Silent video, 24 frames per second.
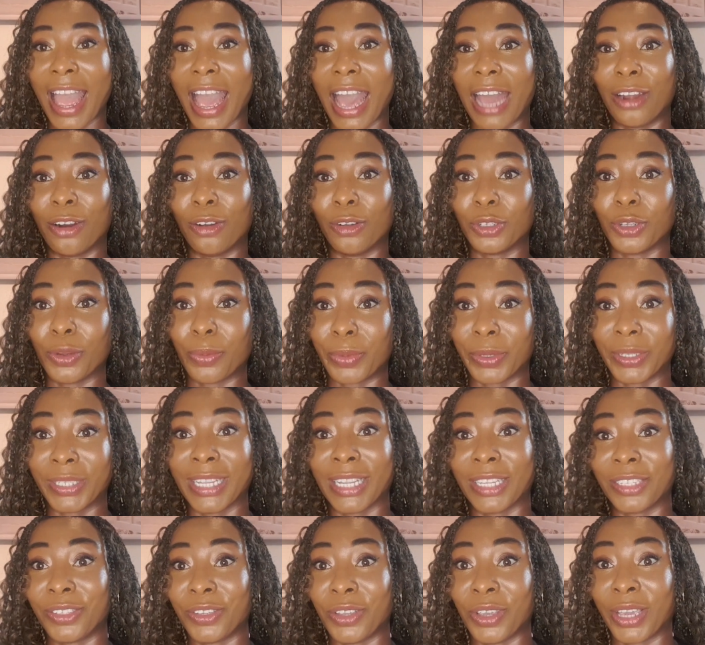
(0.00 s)
and also
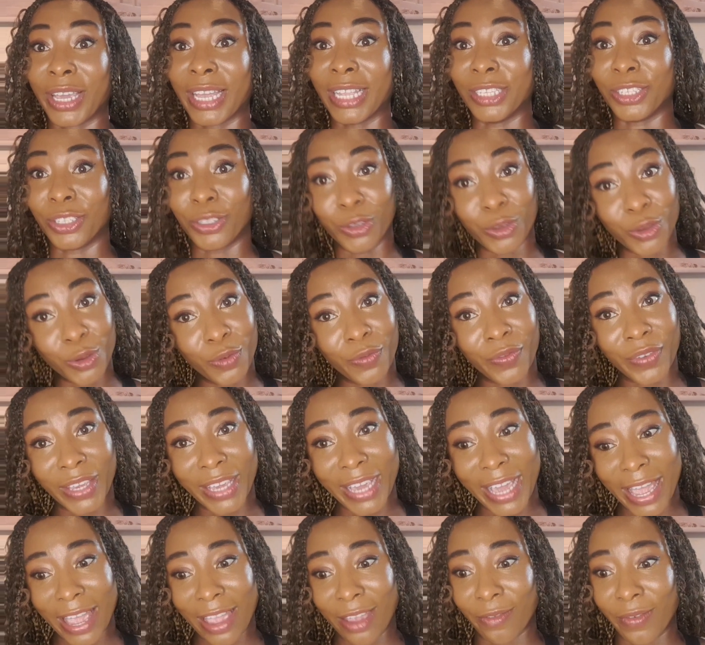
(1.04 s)
protects you against
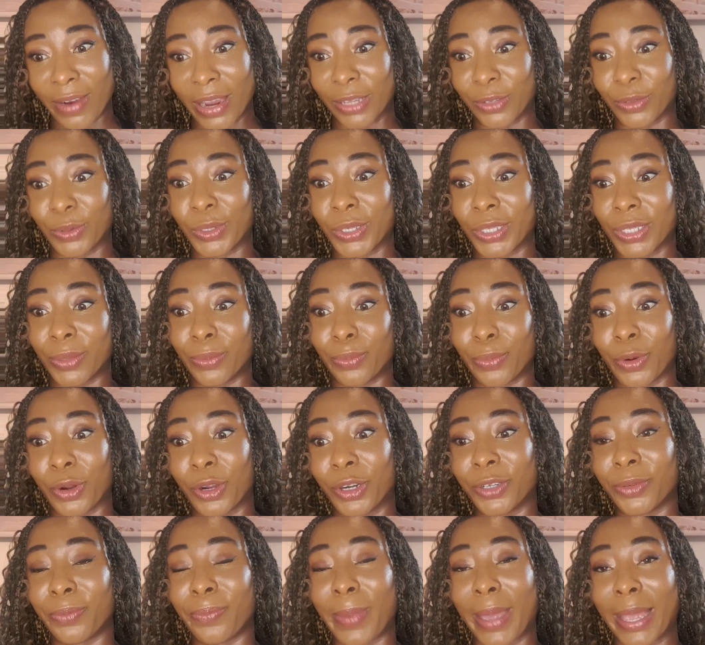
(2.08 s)
UVA rays, which is
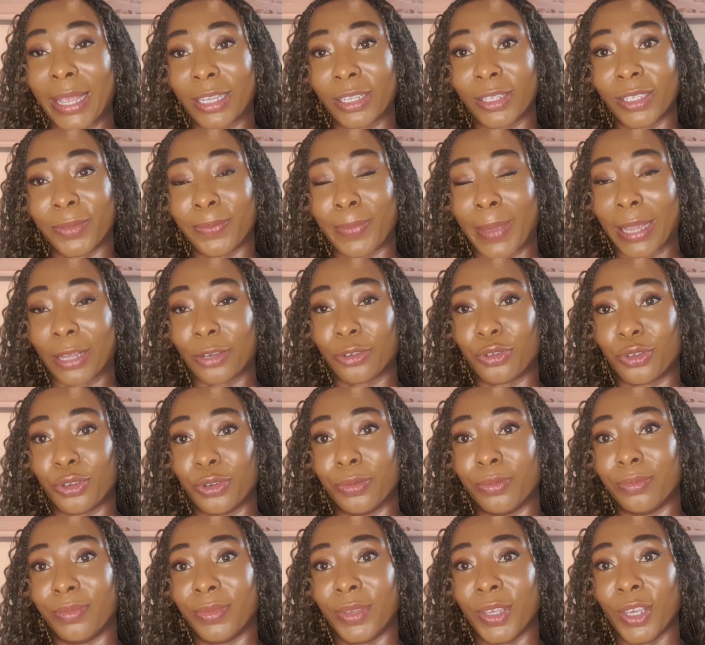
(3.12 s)
broad
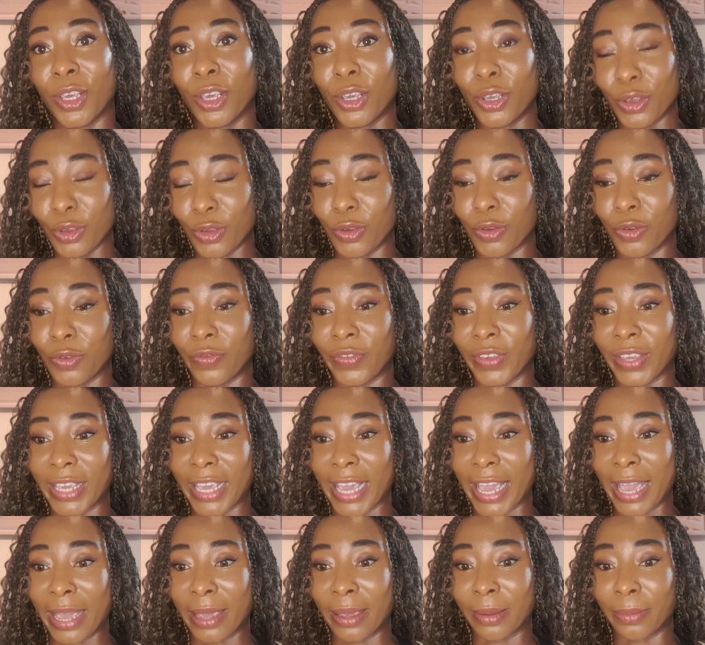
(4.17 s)
spectrum
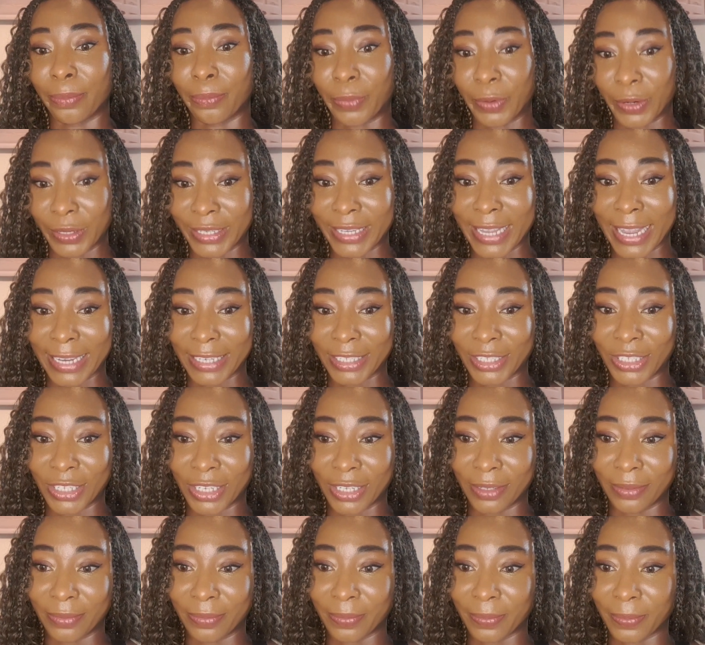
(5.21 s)
UVA
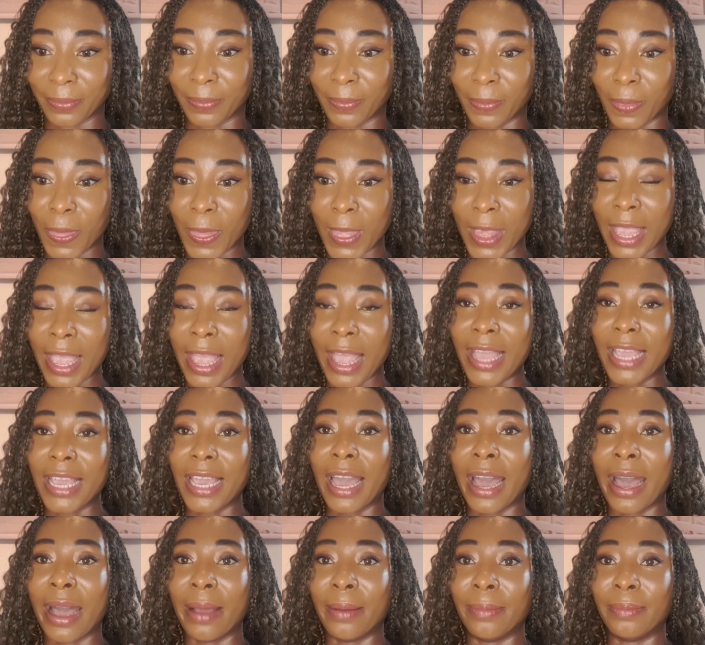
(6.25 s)
protection.
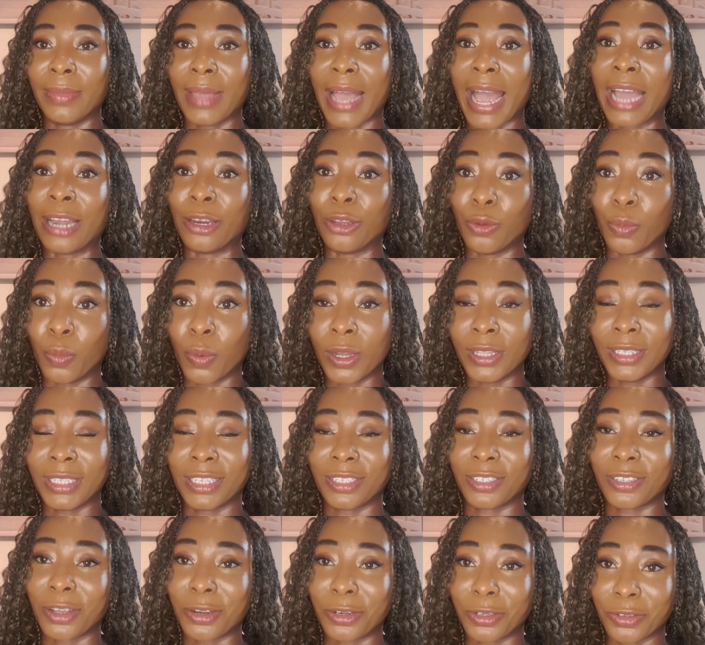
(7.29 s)
And you want a
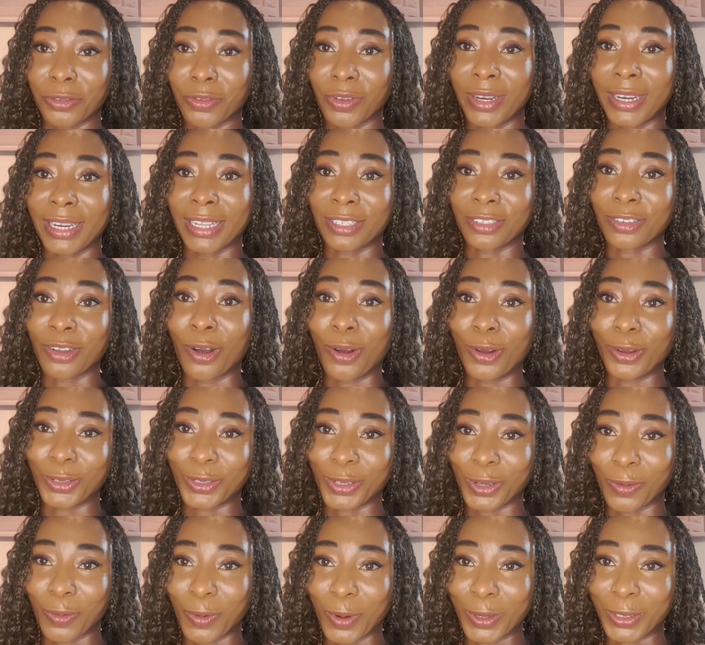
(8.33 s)
sunscreen that's
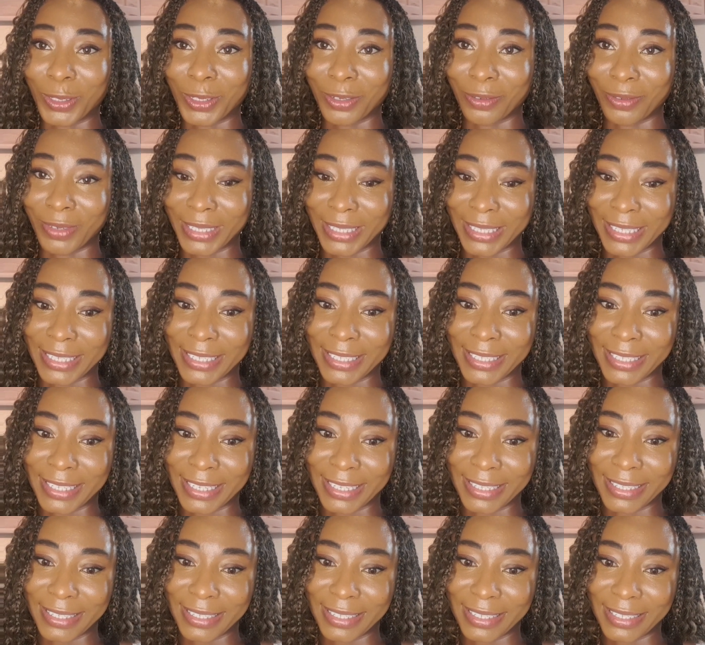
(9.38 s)
also water
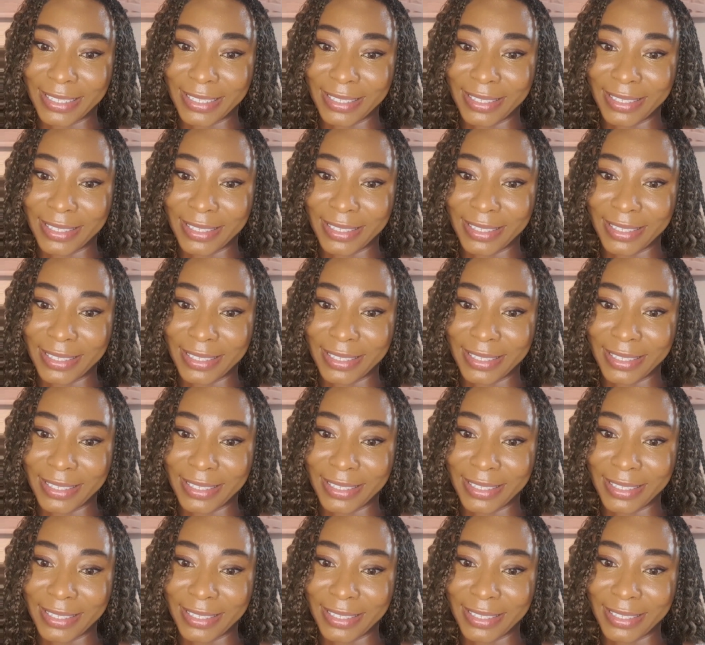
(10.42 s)
resistant.